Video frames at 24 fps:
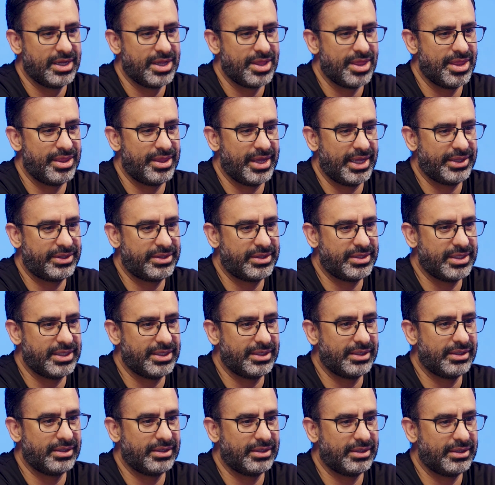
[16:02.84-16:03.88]
that
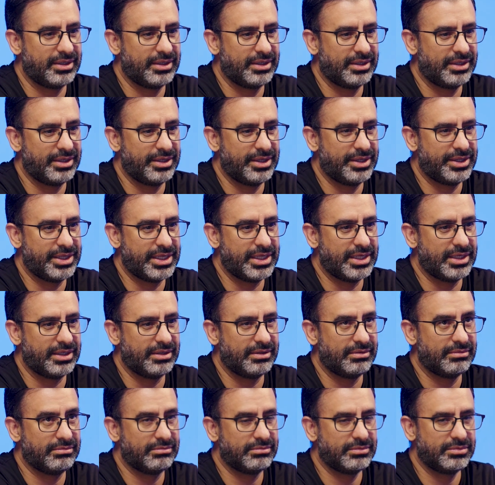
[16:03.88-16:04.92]
the
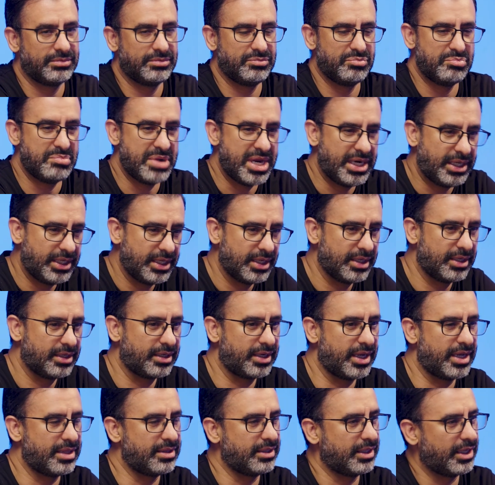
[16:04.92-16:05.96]
media
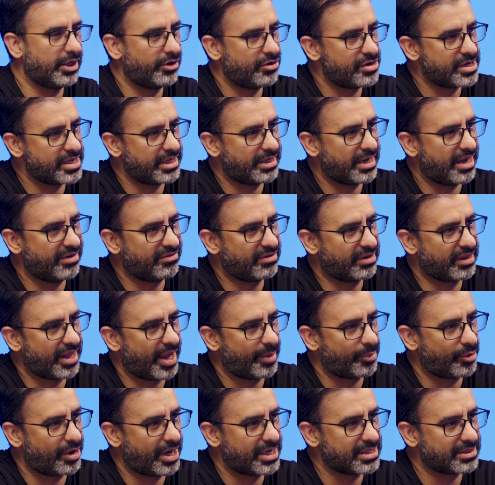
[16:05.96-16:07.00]
and the internet have
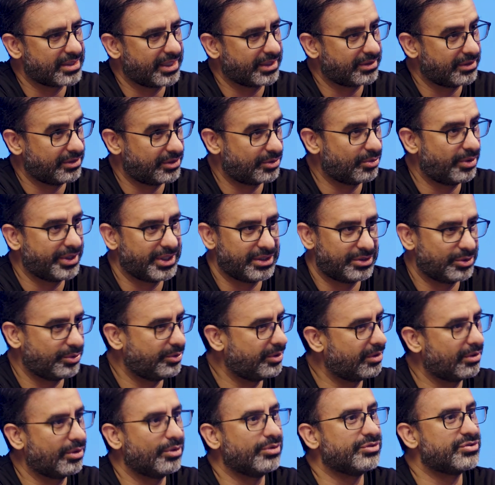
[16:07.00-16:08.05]
glamorized like the
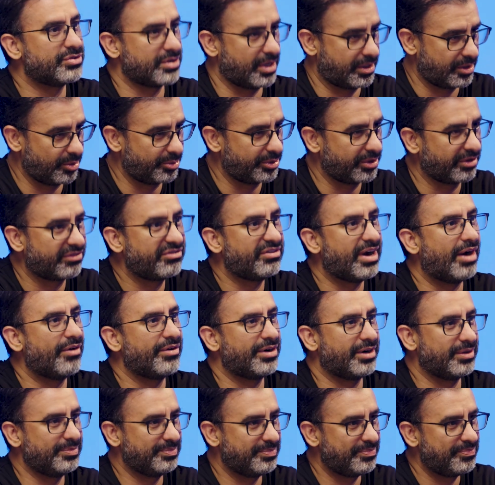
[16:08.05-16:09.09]
22-year-old Zuckerberg
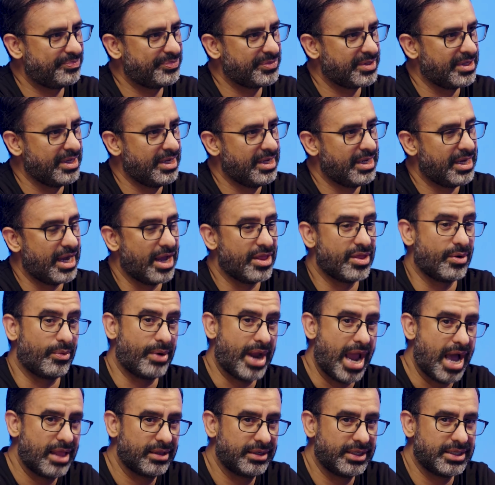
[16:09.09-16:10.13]
founder. Yeah. And the
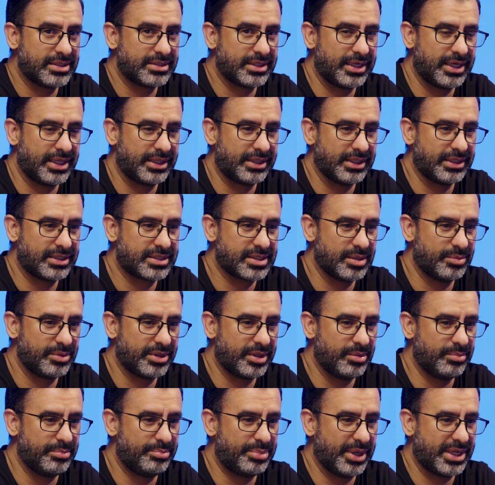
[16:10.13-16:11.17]
reality is that I think some of the
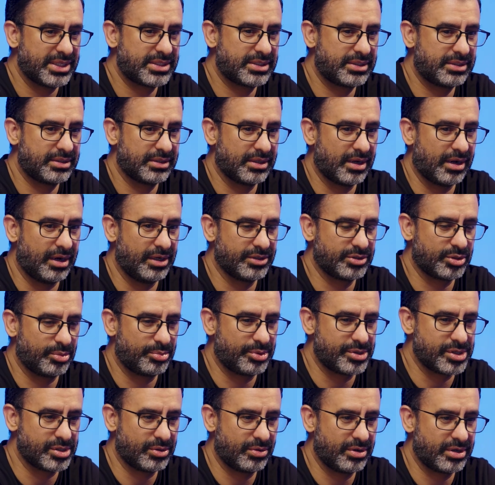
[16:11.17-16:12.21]
best
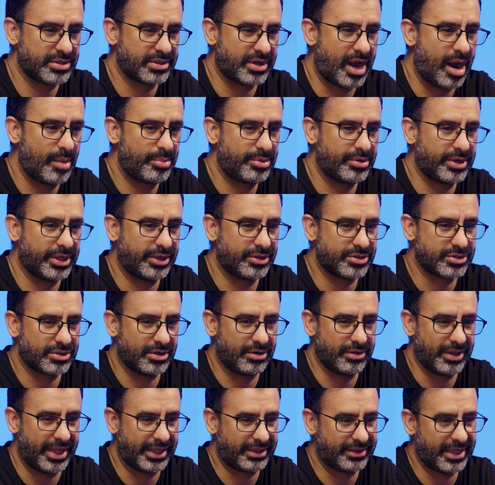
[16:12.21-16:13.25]
entrepreneurs, operators are
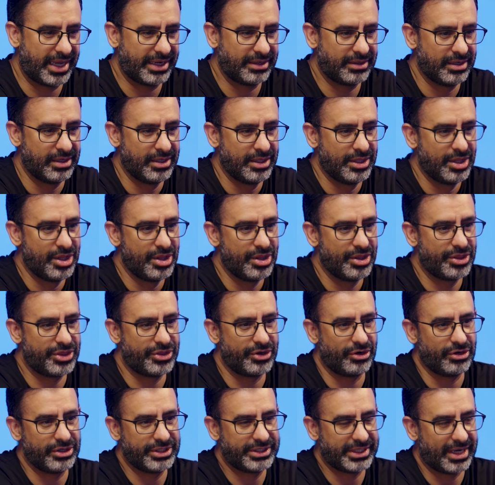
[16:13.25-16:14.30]
like that
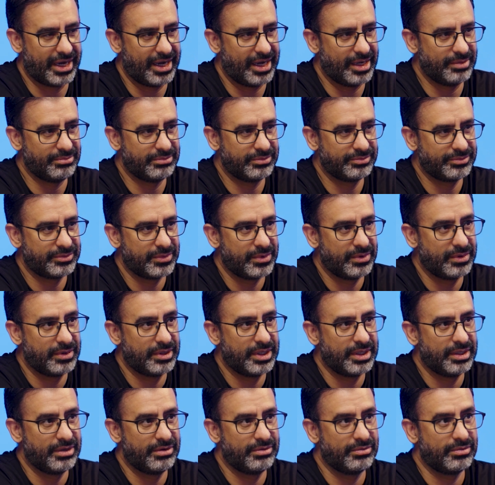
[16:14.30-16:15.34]
third time
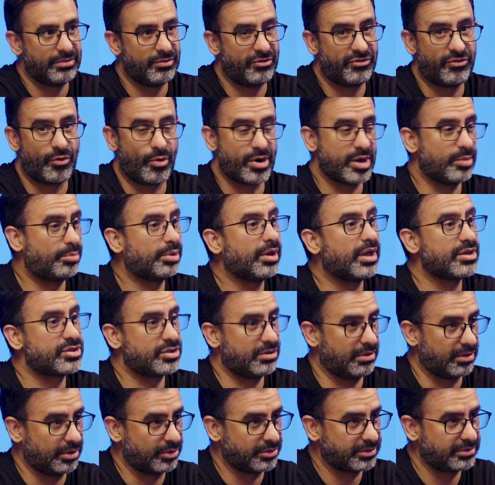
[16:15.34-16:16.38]

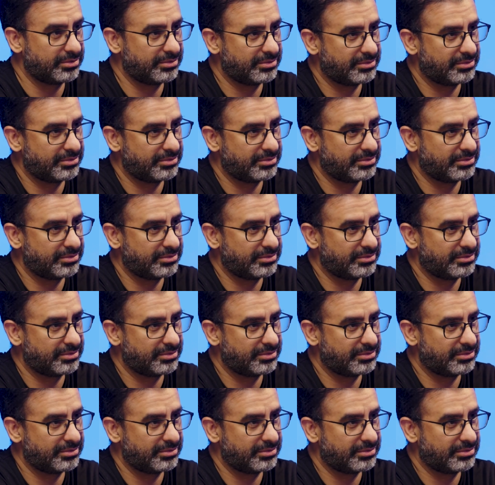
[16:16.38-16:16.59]
40-plus-year-old.